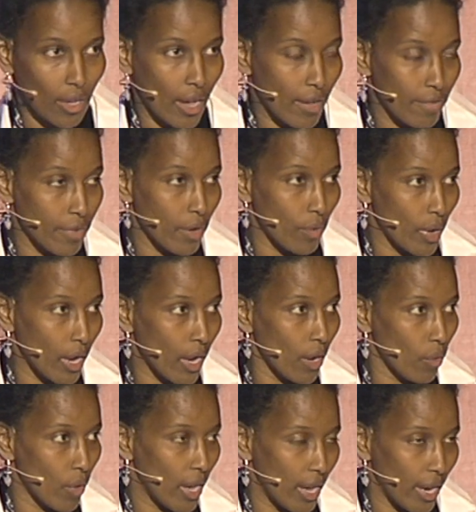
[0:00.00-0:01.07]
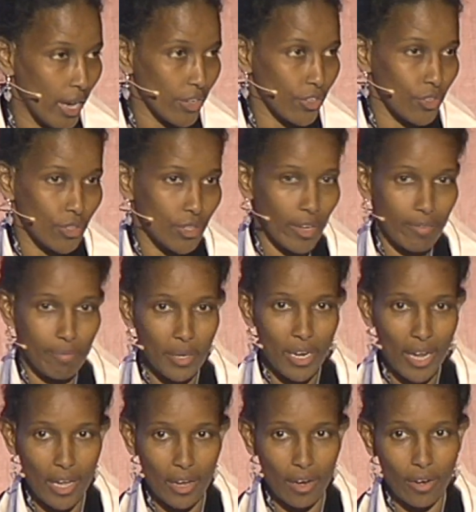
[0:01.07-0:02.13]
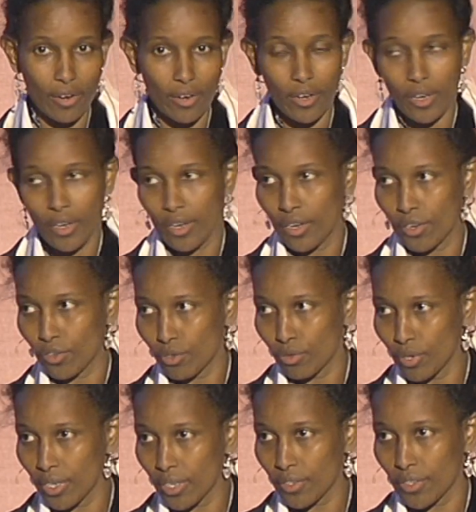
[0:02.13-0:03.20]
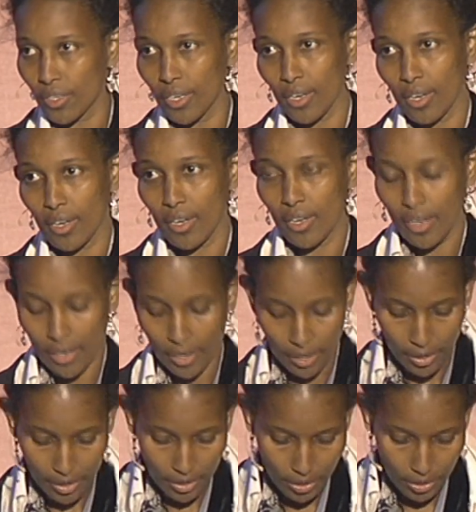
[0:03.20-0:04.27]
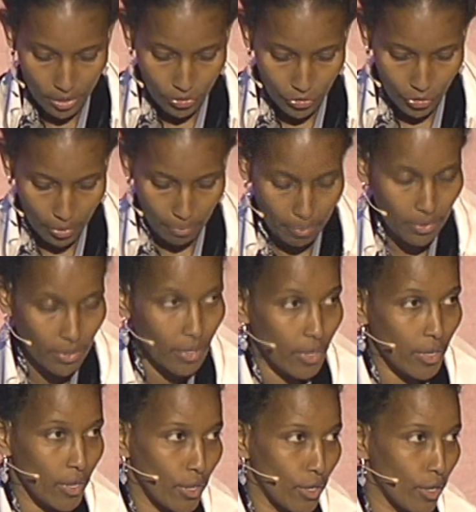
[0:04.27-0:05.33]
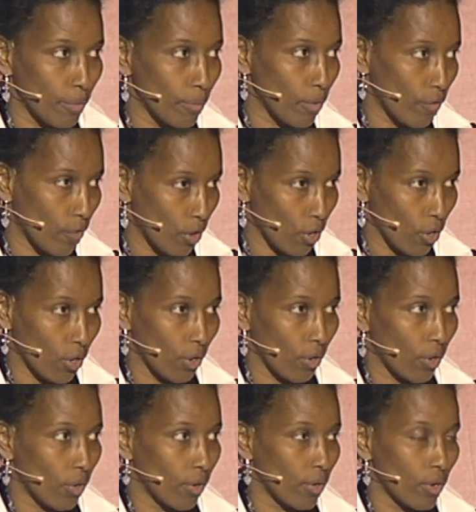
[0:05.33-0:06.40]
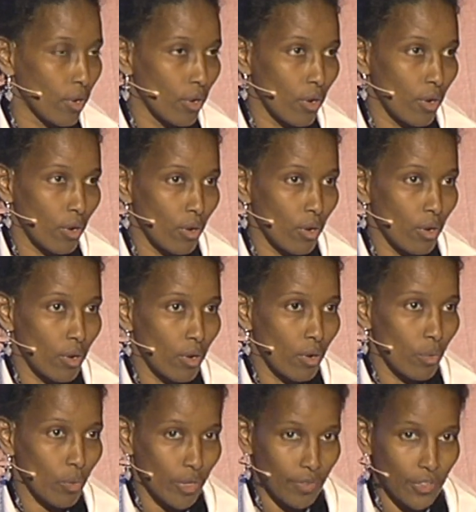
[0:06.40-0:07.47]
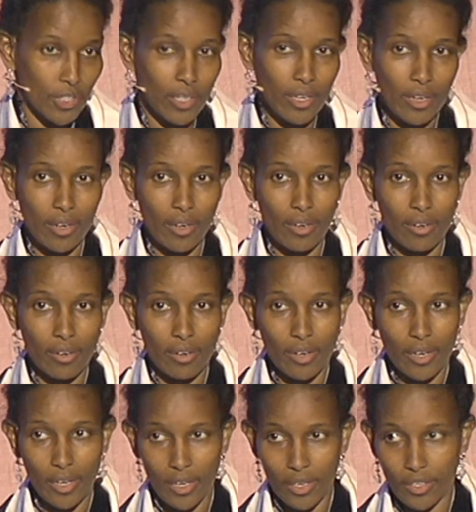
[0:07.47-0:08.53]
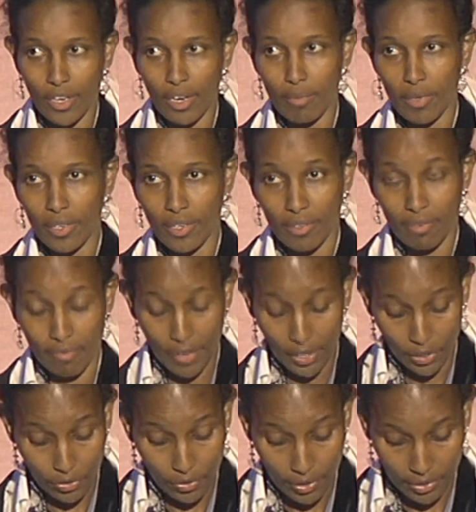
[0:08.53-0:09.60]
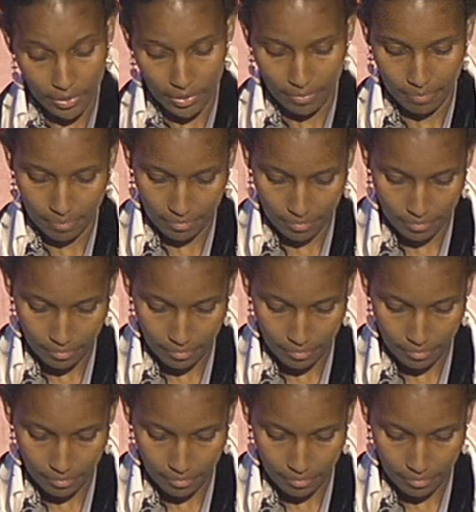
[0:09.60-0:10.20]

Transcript: Everywhere where elections have been held, in Tunisia, in Egypt, in Morocco, we've seen Islamist victories.